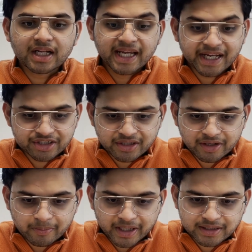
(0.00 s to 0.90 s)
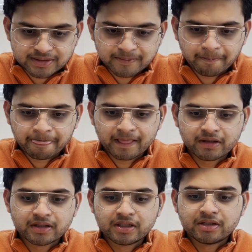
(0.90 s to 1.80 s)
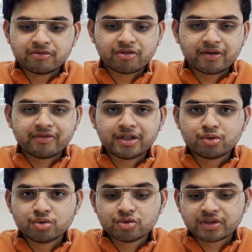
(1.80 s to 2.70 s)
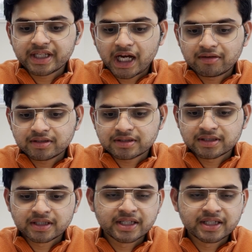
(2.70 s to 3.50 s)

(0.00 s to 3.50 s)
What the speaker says: Extended breaks. For every 2 to 3 hours,